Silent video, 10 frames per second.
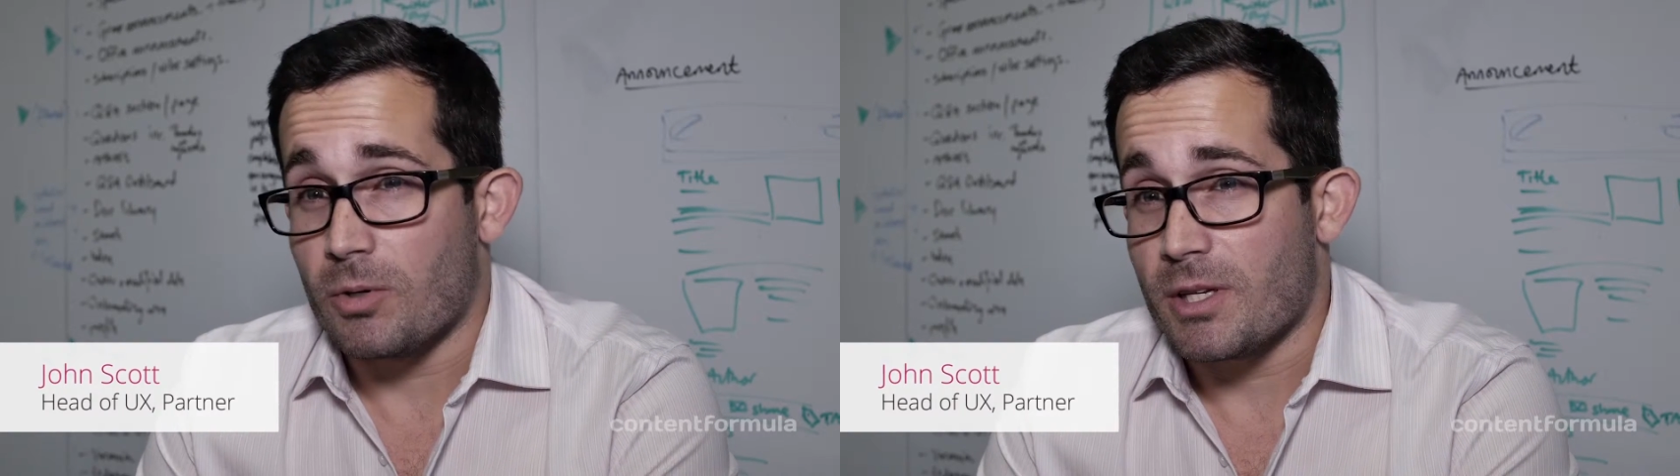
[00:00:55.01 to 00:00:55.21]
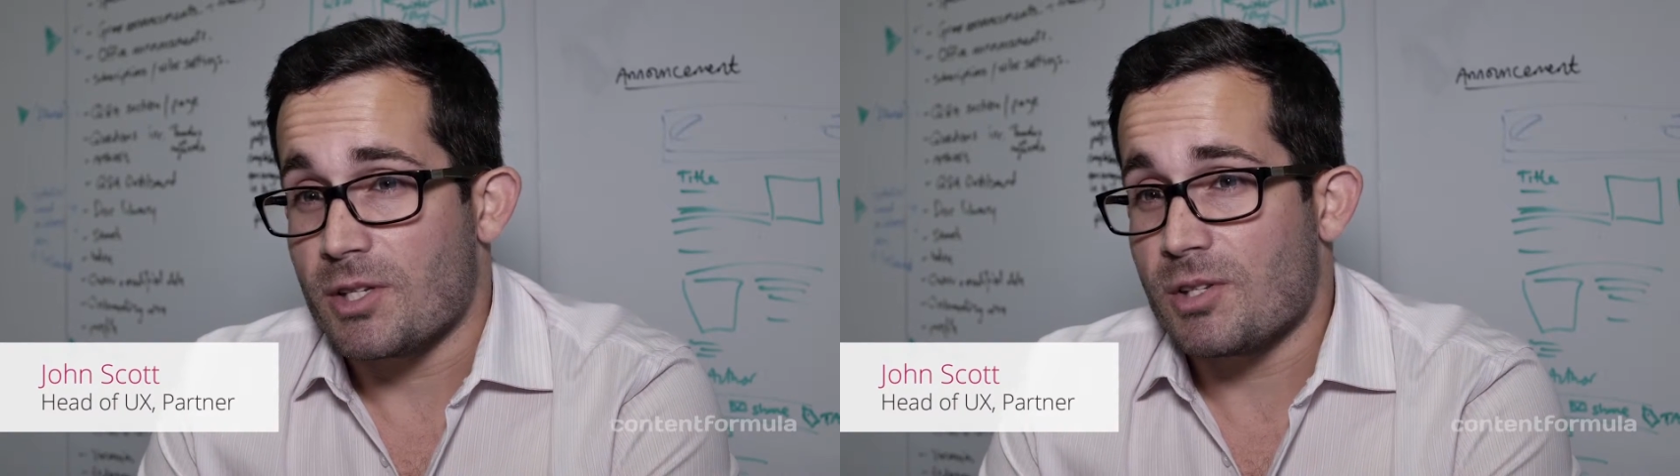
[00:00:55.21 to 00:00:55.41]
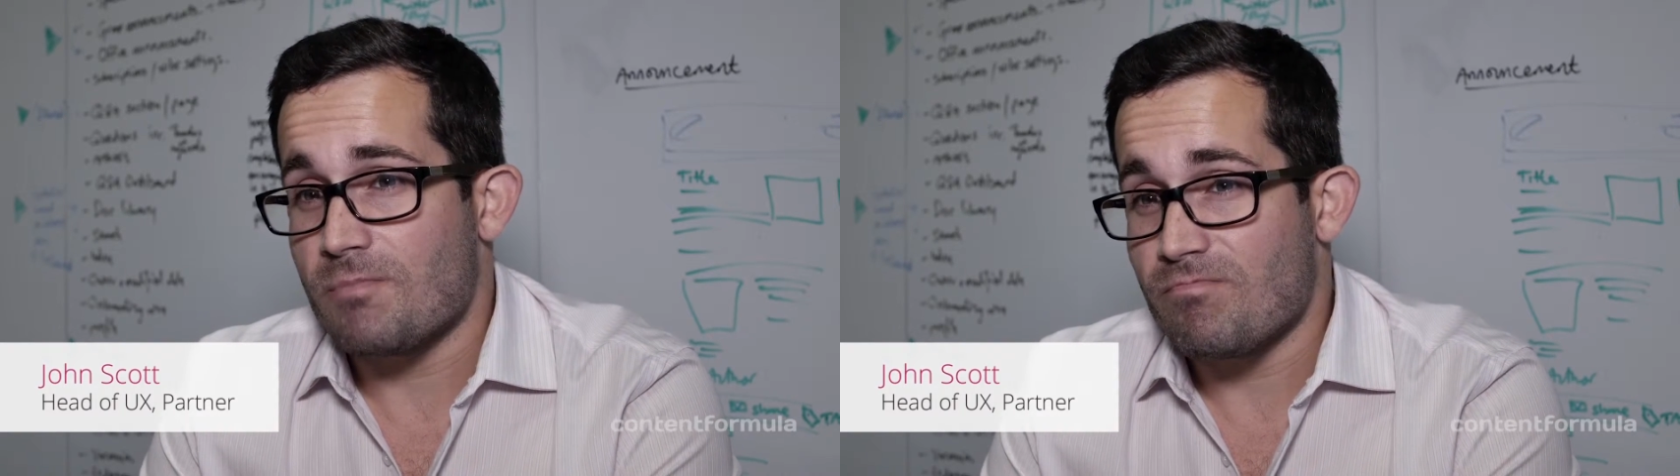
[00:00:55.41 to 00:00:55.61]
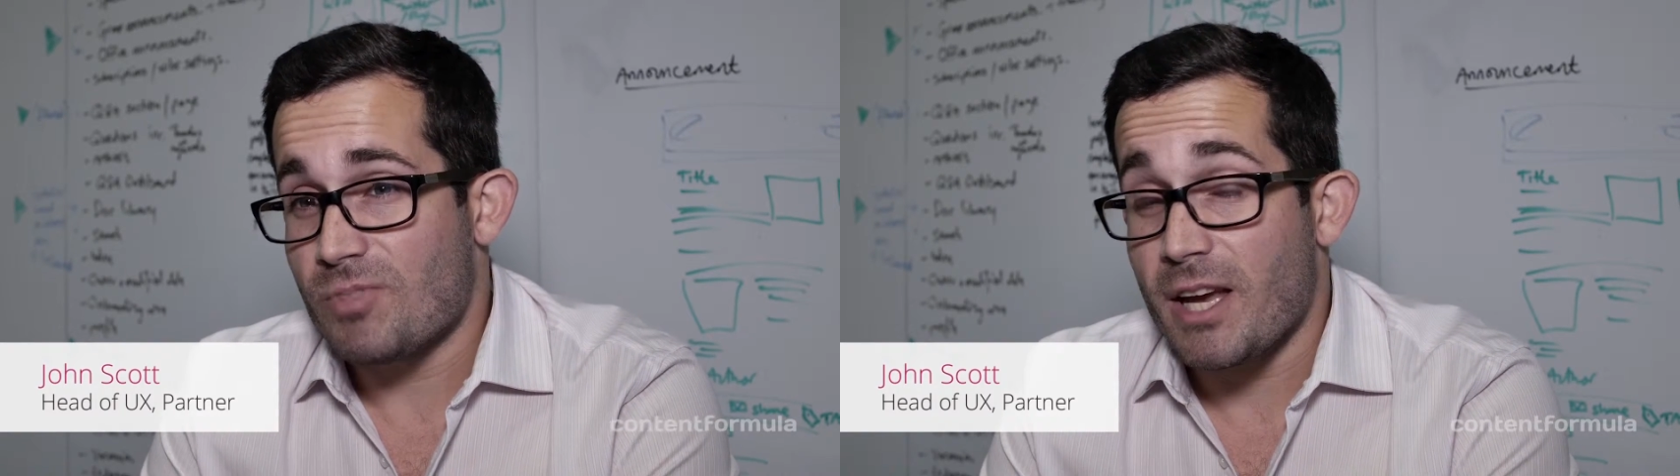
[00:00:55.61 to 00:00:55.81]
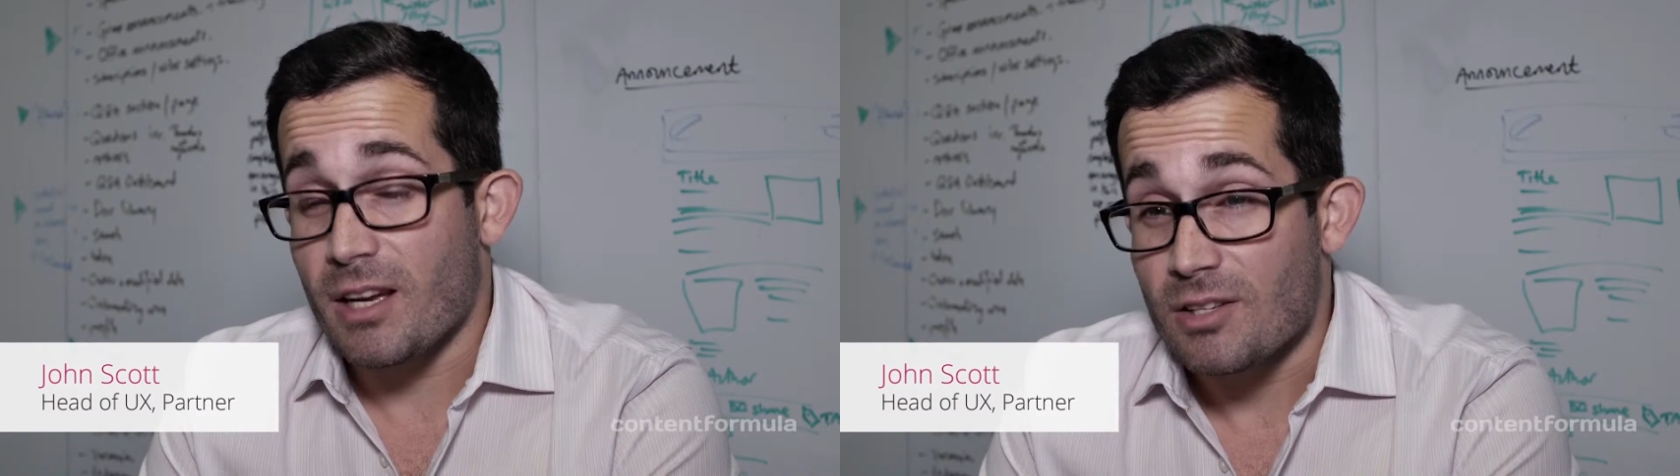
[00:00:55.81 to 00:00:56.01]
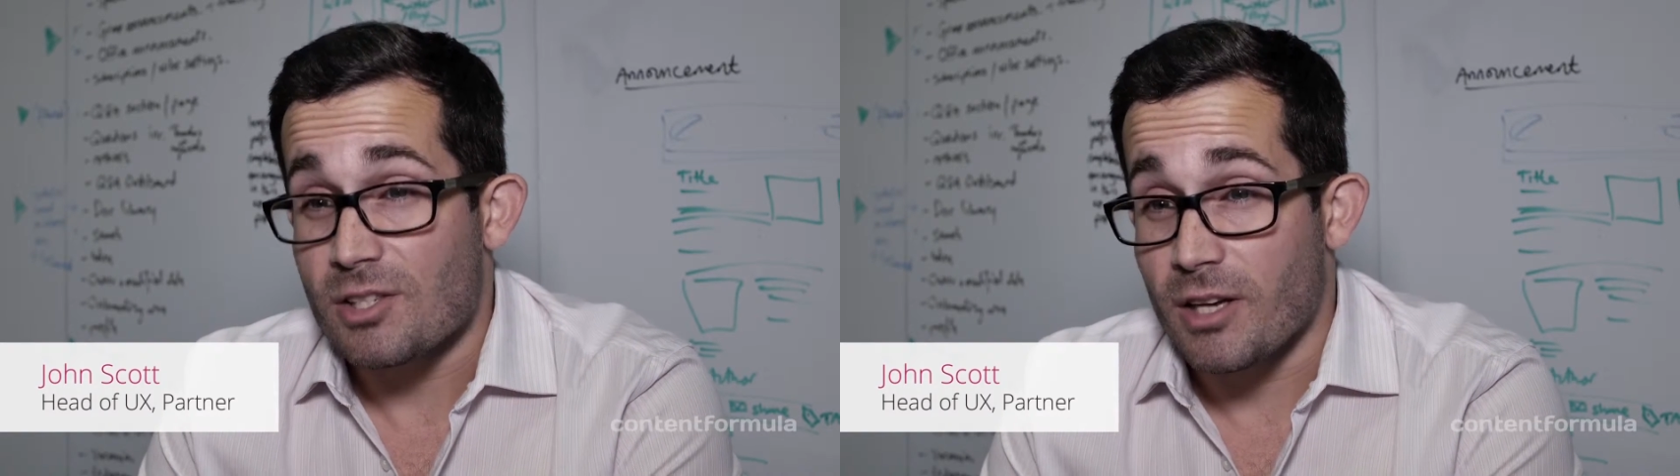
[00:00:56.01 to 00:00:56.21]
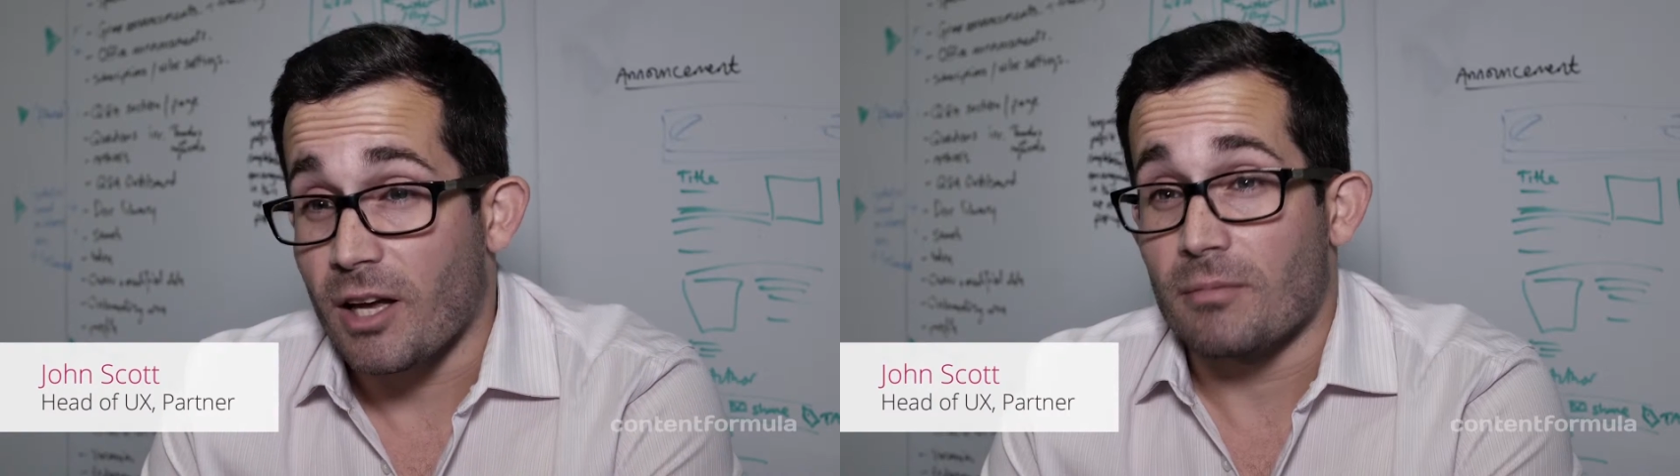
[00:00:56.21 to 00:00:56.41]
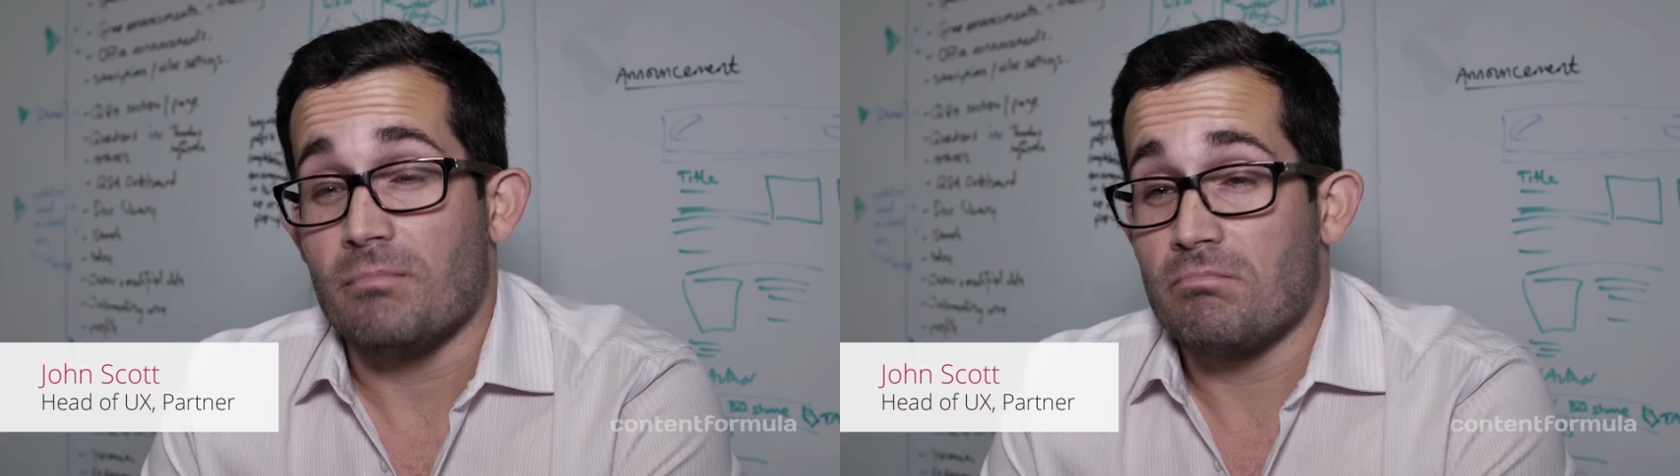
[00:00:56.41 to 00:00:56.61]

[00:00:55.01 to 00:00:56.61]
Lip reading: is second to none.